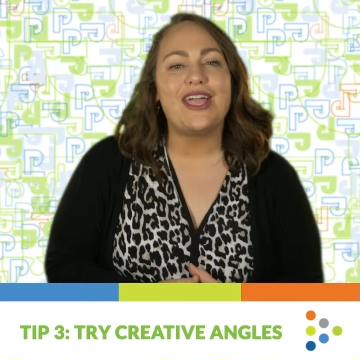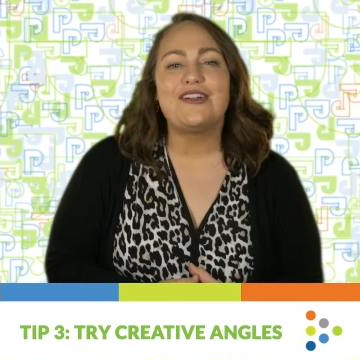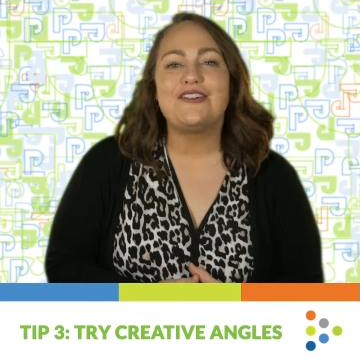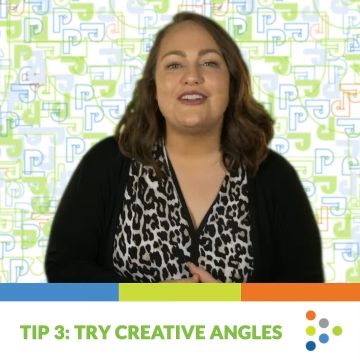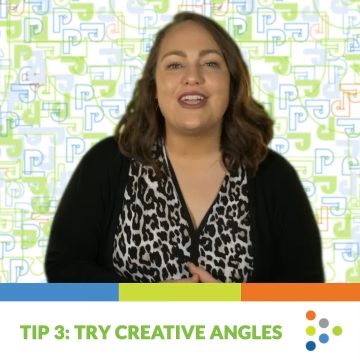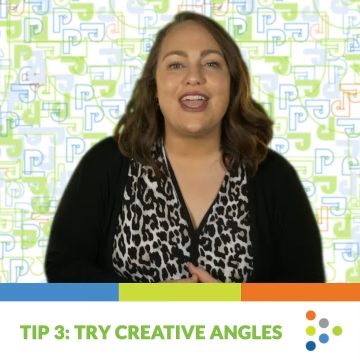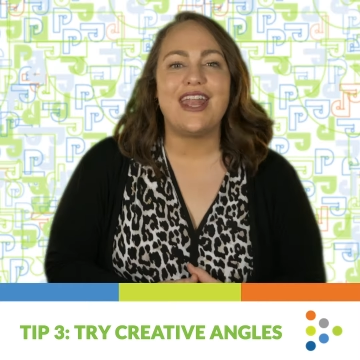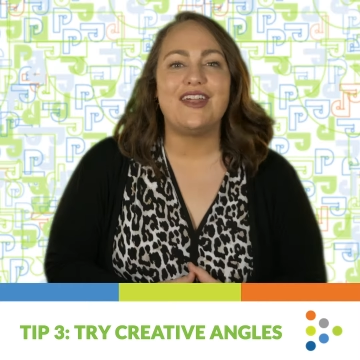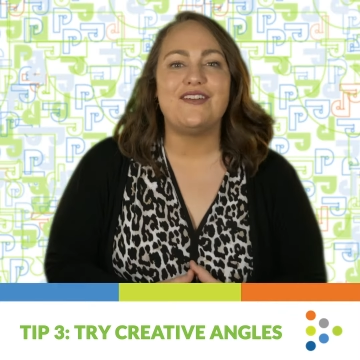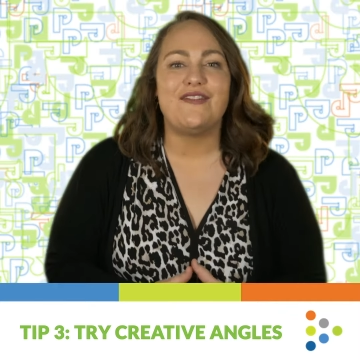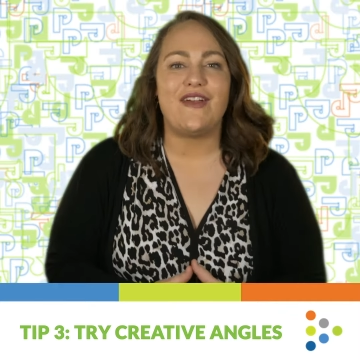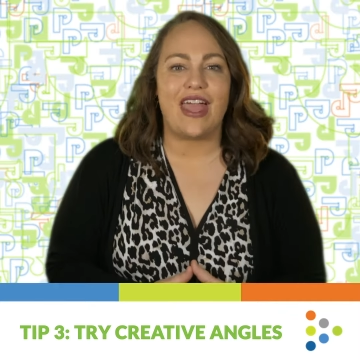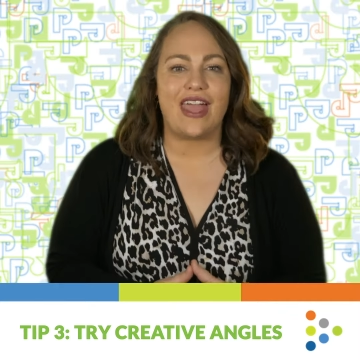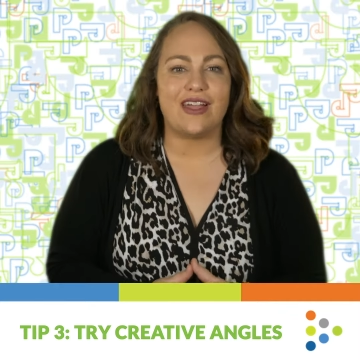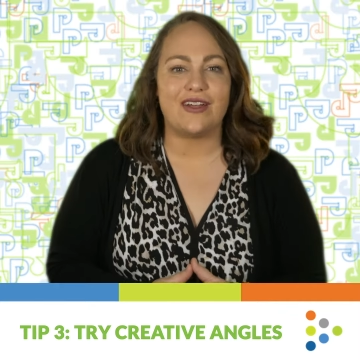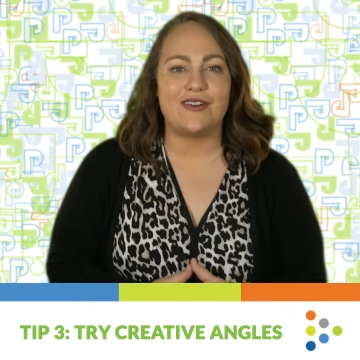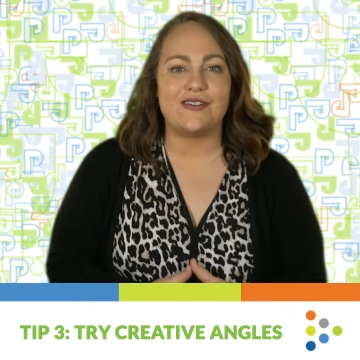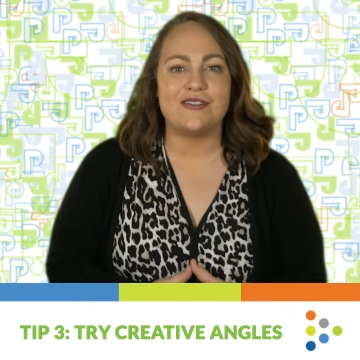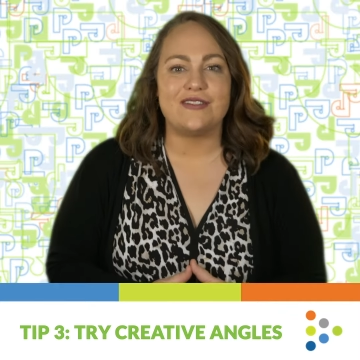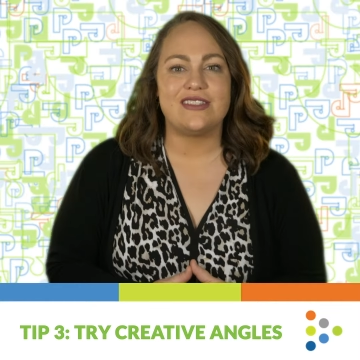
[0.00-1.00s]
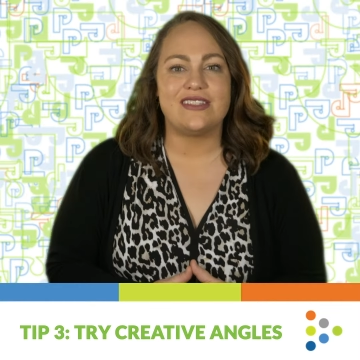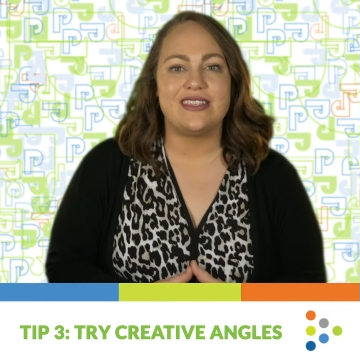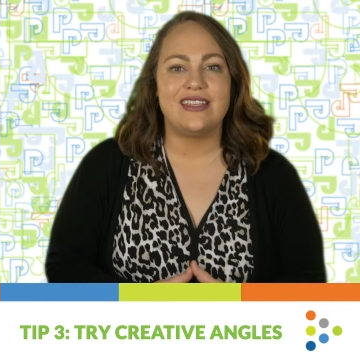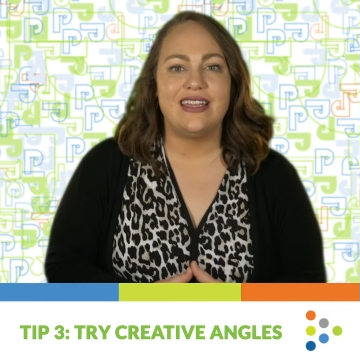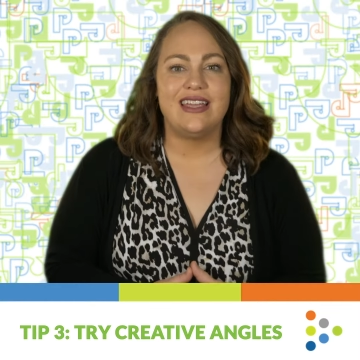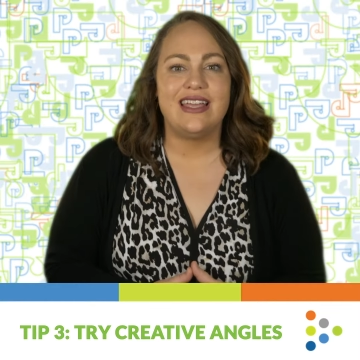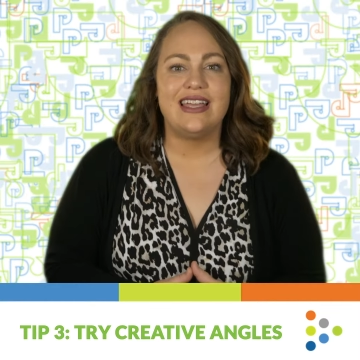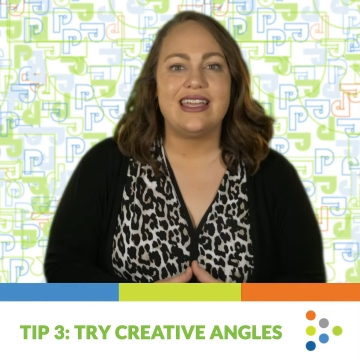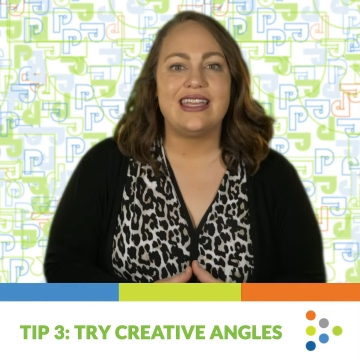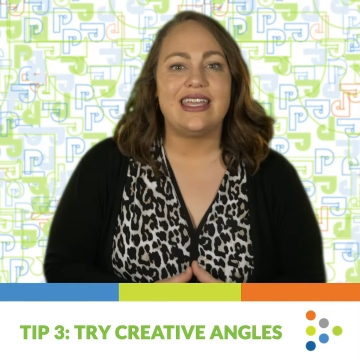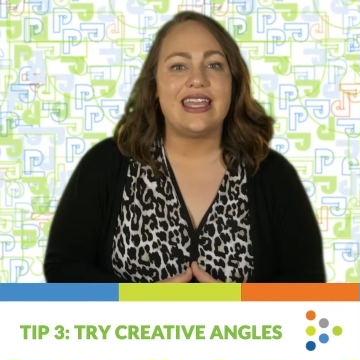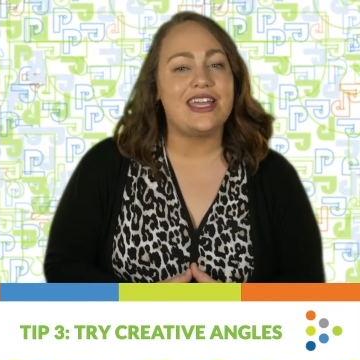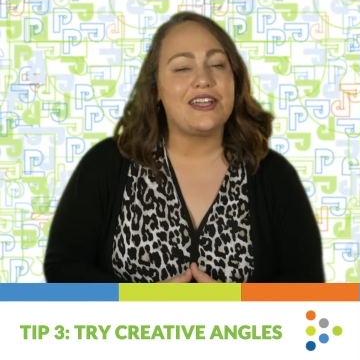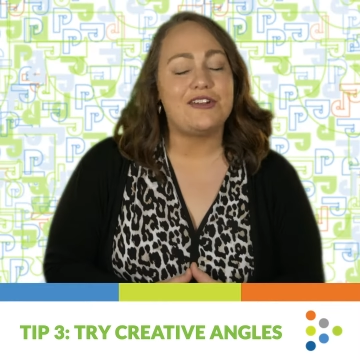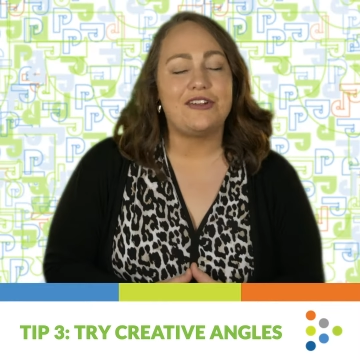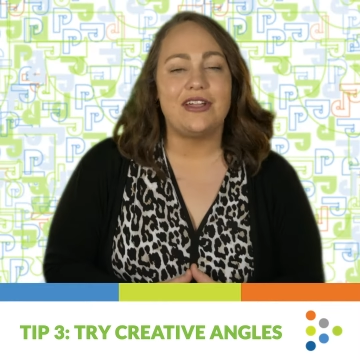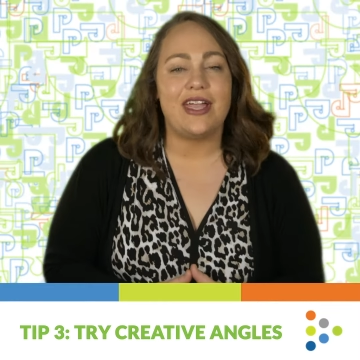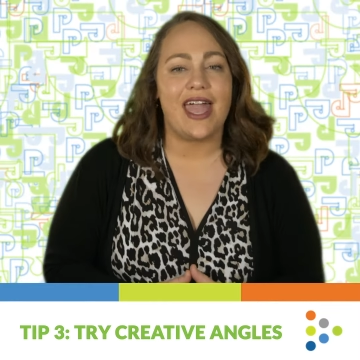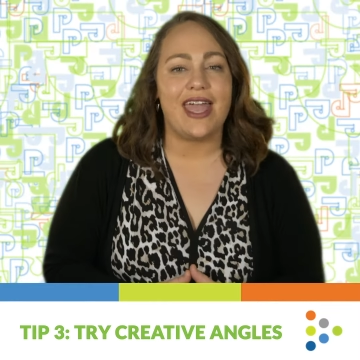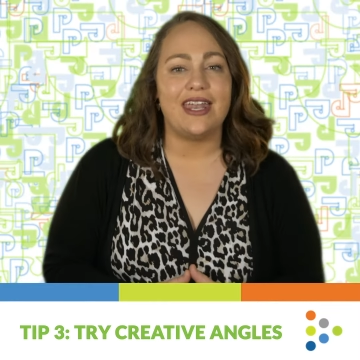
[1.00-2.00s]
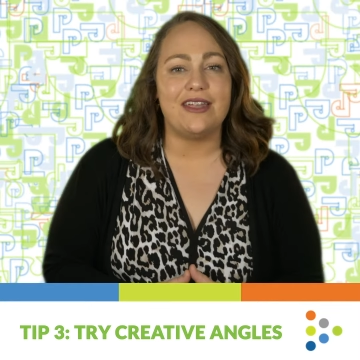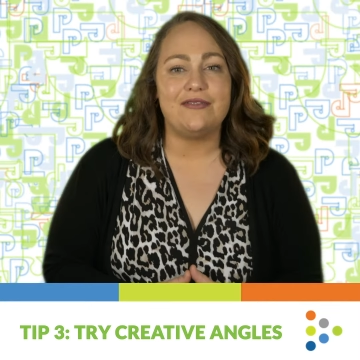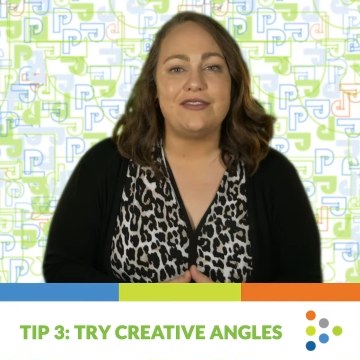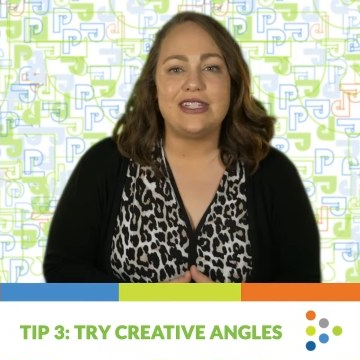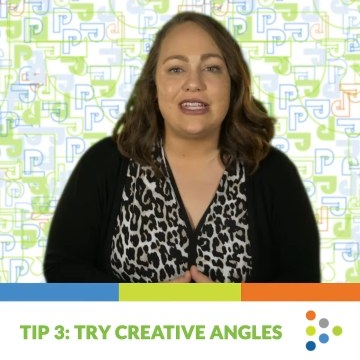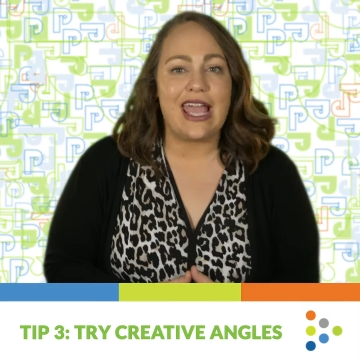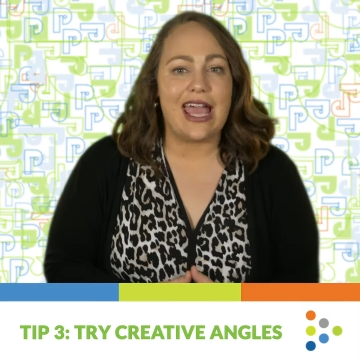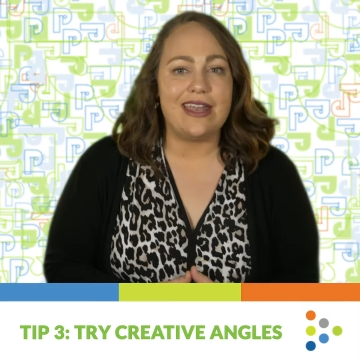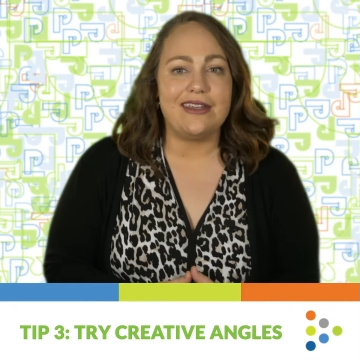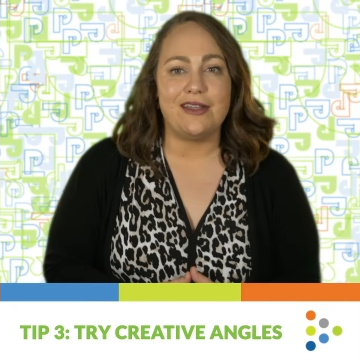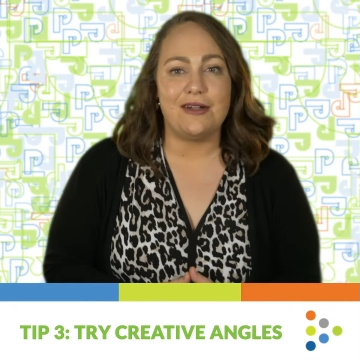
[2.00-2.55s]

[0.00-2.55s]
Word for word: creative angles. Get creative to get